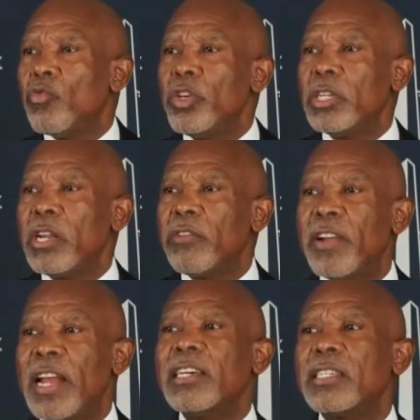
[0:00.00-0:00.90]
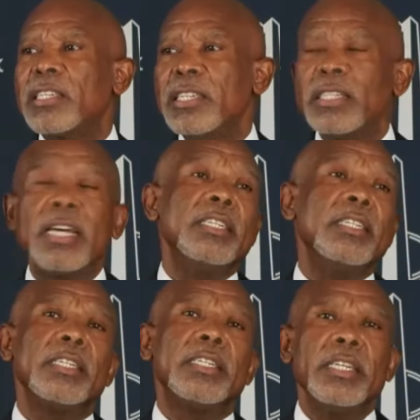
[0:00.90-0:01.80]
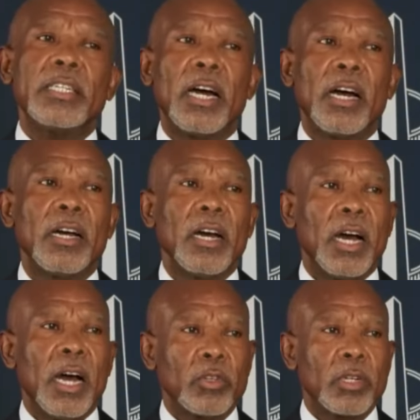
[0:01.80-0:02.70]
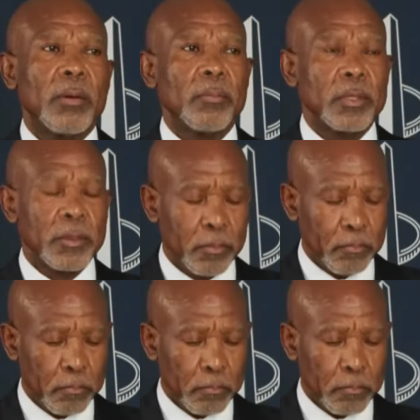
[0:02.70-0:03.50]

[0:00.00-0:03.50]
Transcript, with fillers: which reflects recent data outcomes.